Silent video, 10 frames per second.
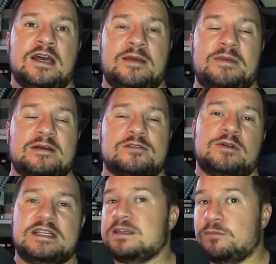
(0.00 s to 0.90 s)
It becomes
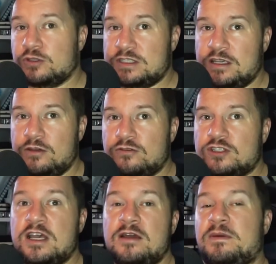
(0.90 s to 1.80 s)
pretty simple to
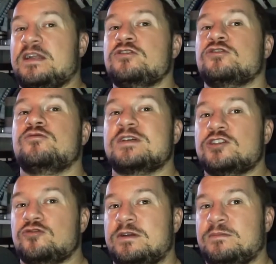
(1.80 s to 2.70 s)
use, but it's also
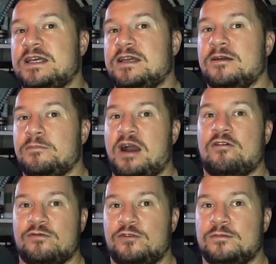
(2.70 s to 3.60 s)
extremely
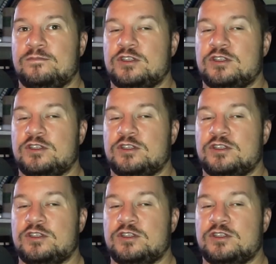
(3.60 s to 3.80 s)
powerful.